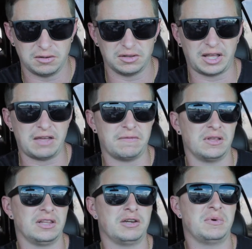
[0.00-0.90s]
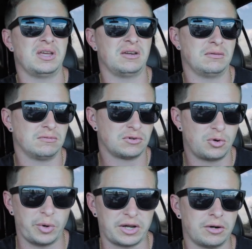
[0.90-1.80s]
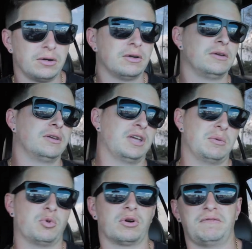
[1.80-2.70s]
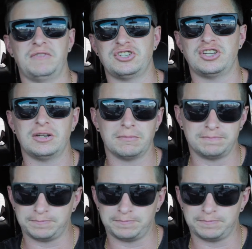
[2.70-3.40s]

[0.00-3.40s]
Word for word: life a little bit quicker and more efficient.